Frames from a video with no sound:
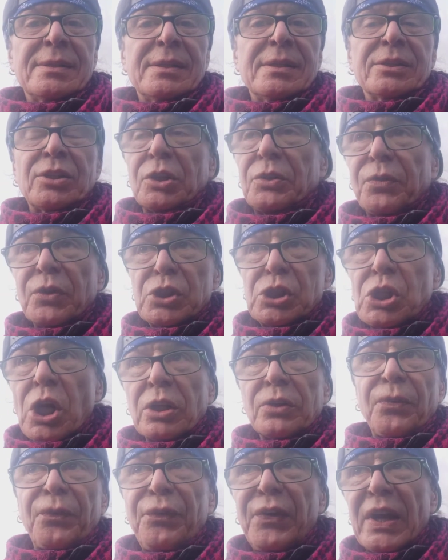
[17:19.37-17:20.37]
It was
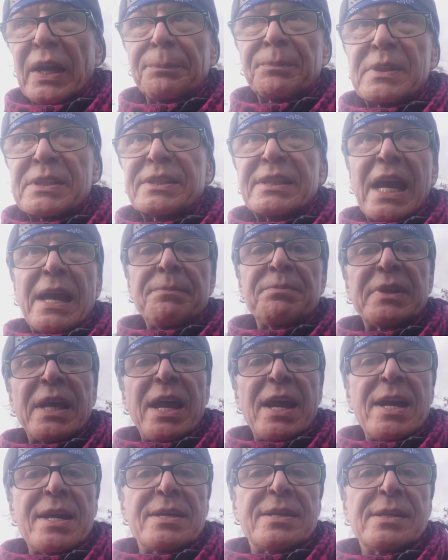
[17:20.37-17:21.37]
not filmed the same
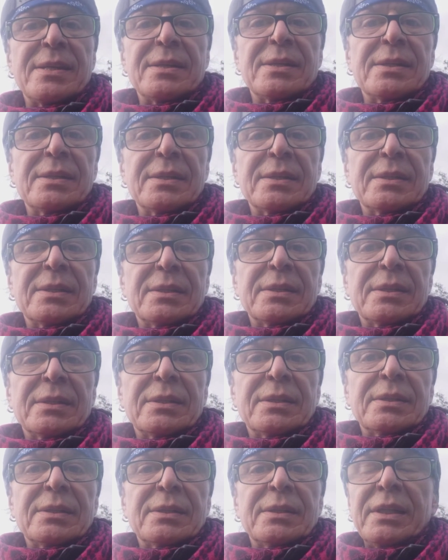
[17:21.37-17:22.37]
day.
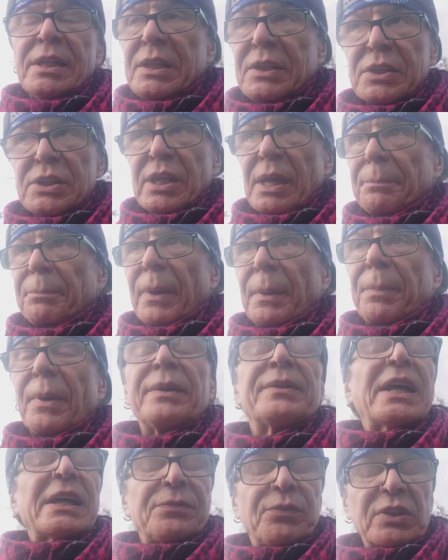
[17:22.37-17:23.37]
It is
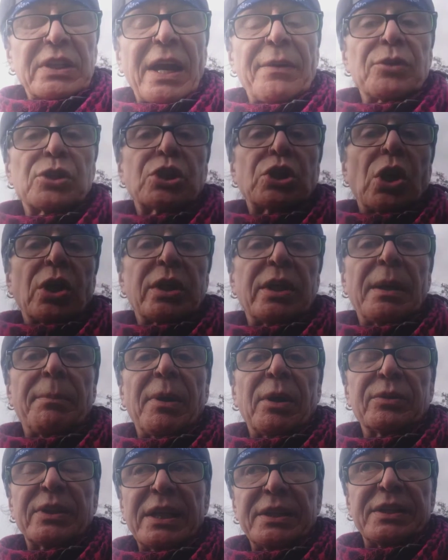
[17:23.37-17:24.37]
that's what I was talking
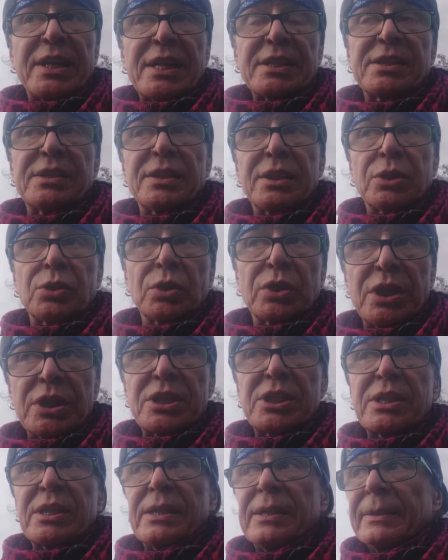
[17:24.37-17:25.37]
about that yesterday to
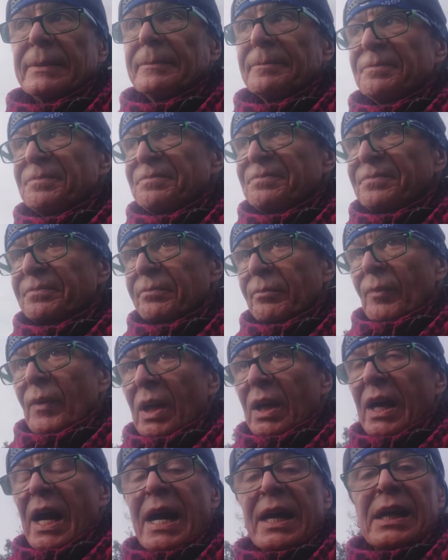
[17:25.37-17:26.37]
these
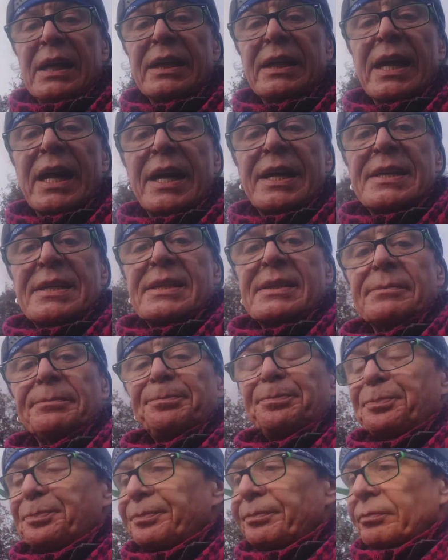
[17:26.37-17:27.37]
Carly guys.
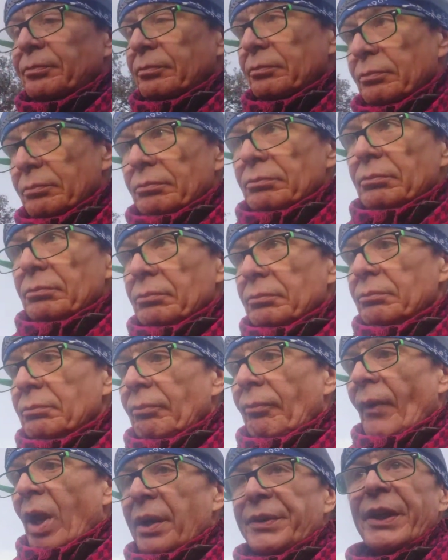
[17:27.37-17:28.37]

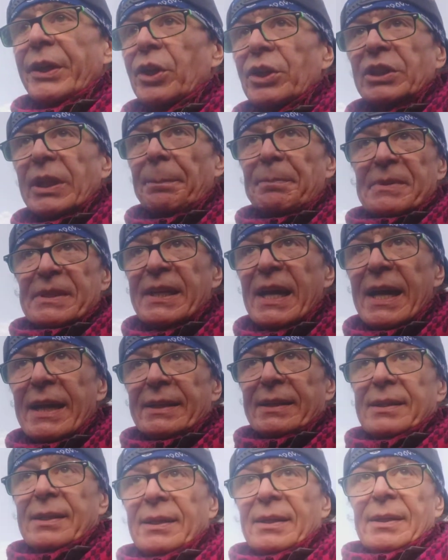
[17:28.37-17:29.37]
They got
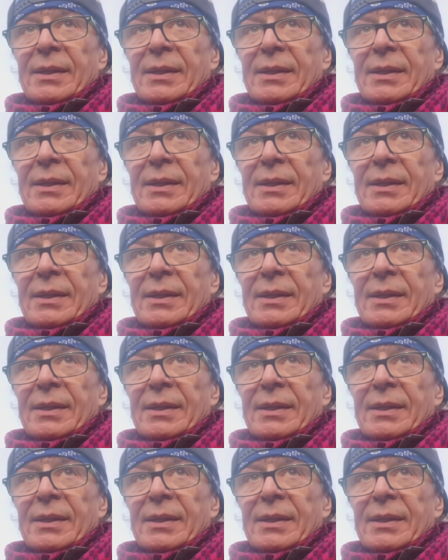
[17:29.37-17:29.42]
upset.